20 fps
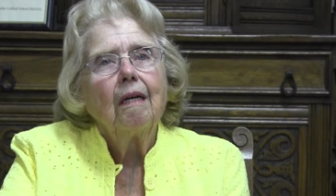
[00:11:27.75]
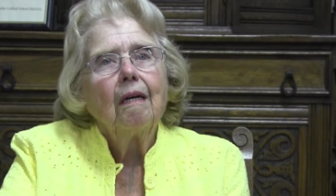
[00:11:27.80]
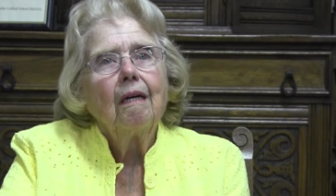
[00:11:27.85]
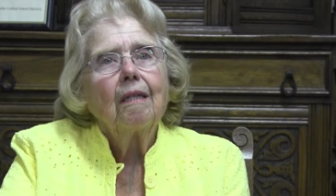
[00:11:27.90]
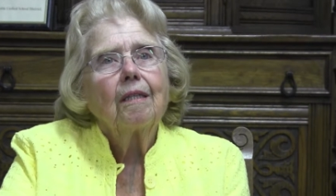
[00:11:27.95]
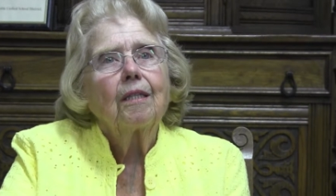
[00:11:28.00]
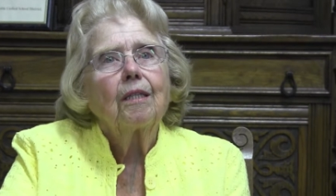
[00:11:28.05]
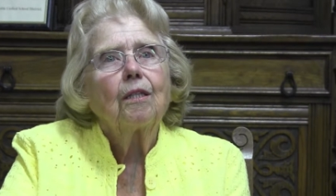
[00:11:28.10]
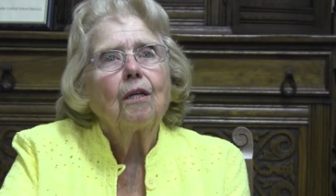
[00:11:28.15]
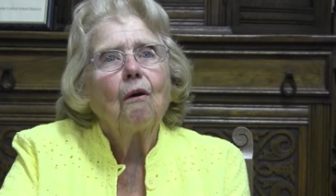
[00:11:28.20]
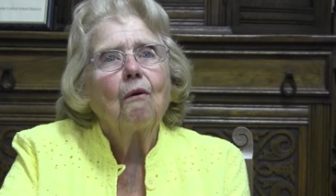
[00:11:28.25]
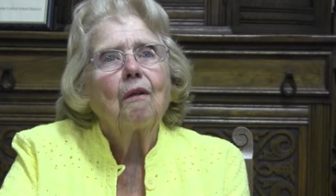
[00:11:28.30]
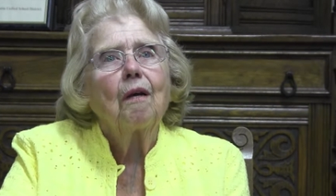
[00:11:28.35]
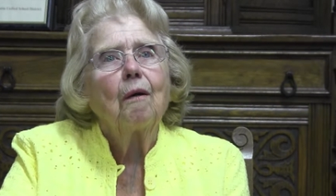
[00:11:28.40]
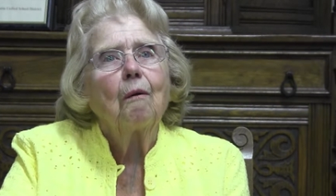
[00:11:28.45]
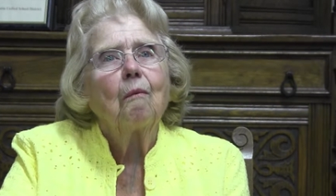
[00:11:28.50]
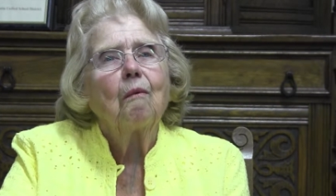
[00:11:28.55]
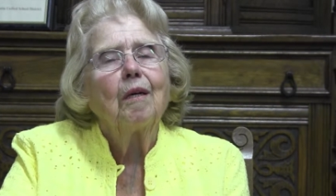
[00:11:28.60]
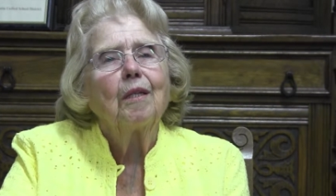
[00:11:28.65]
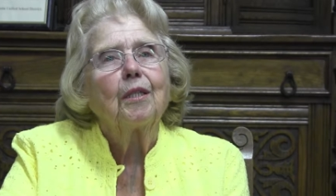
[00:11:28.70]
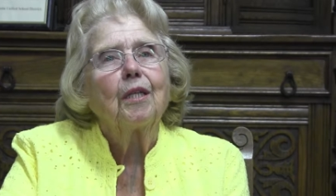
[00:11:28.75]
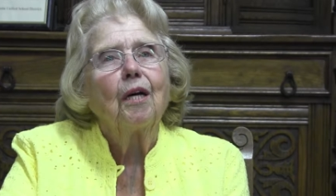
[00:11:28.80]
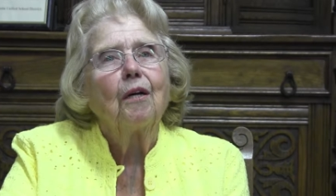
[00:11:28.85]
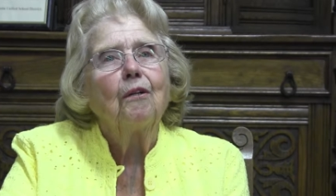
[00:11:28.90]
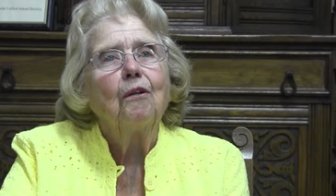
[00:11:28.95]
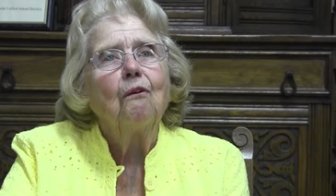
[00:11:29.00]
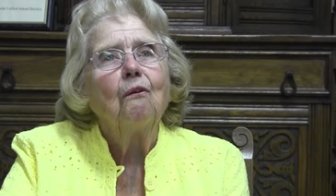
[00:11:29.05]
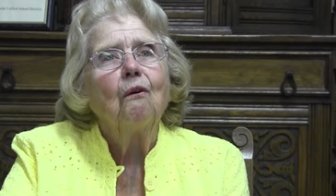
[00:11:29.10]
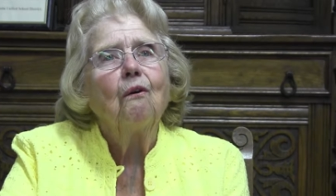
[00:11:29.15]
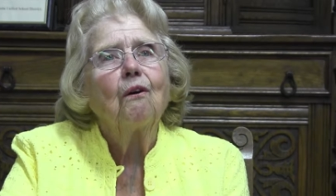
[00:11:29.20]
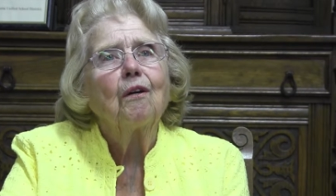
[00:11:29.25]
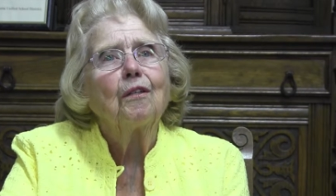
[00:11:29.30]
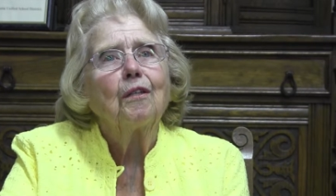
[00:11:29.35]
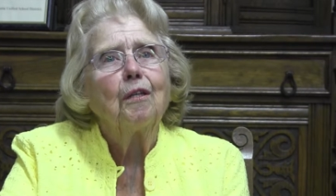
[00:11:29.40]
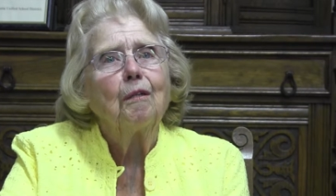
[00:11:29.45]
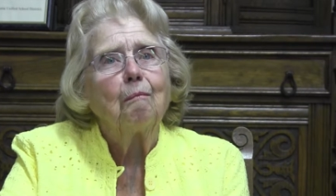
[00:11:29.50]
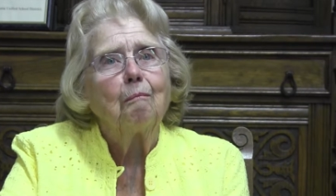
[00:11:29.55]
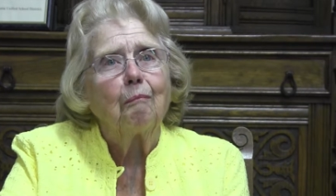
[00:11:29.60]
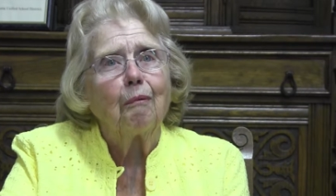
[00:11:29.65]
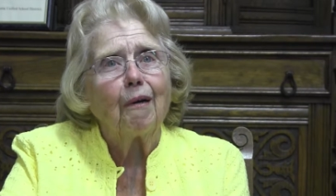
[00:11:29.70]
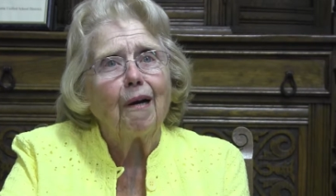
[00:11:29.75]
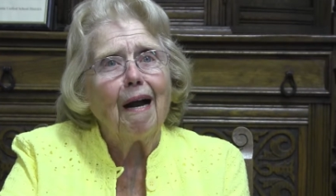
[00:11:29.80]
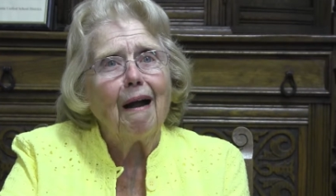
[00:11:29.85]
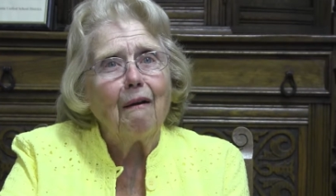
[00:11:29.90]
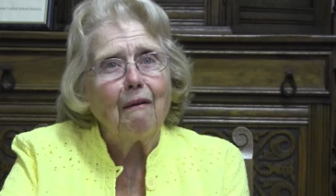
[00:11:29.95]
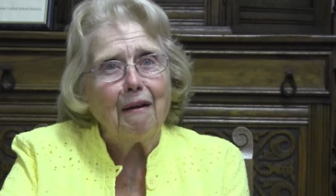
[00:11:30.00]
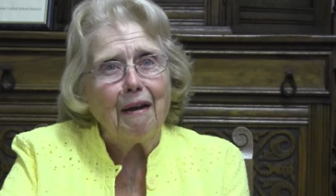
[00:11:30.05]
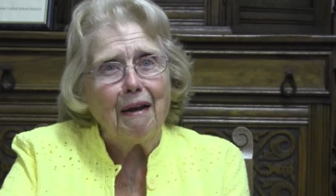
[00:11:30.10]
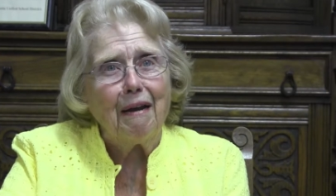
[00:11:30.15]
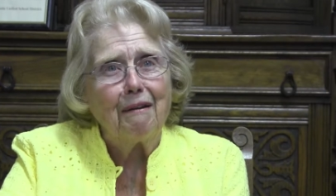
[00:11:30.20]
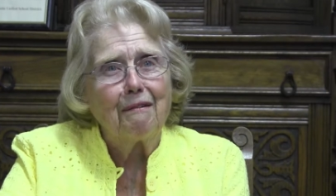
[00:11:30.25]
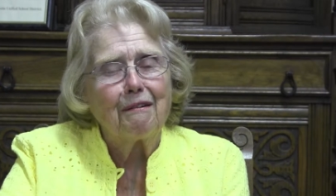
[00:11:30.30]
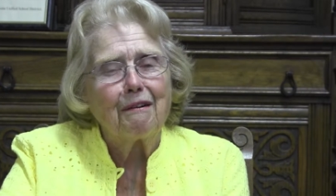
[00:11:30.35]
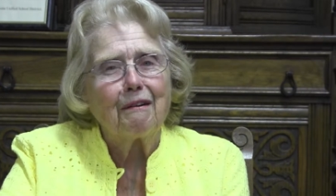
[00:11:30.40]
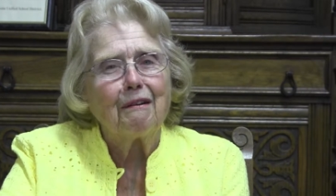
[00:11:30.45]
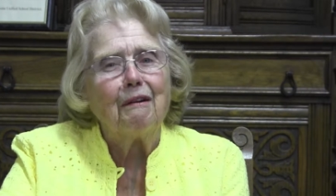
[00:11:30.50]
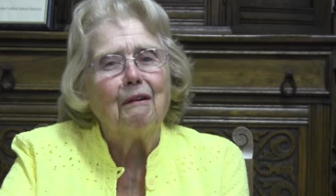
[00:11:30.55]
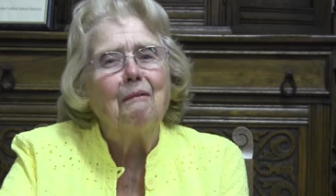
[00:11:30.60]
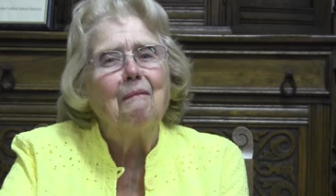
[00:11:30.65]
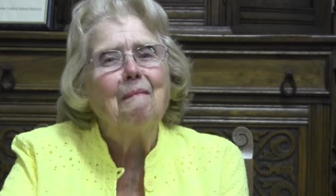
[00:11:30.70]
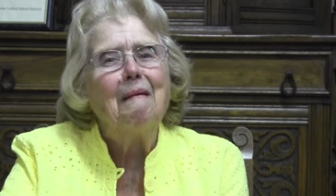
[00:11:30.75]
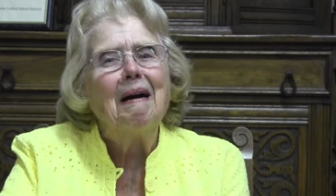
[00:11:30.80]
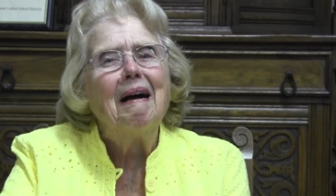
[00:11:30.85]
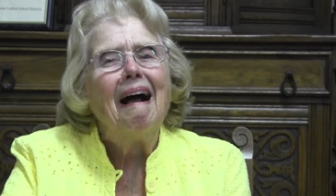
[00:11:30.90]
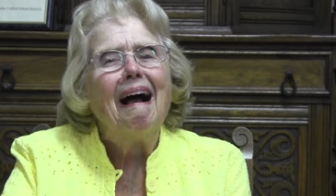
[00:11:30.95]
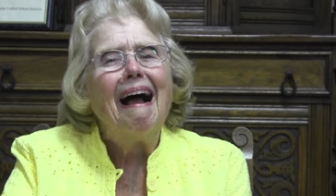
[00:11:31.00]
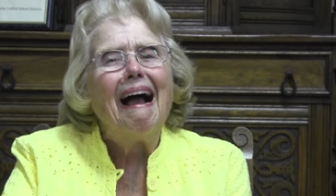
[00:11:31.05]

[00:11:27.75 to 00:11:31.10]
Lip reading: So there was a Northern Brownie troop,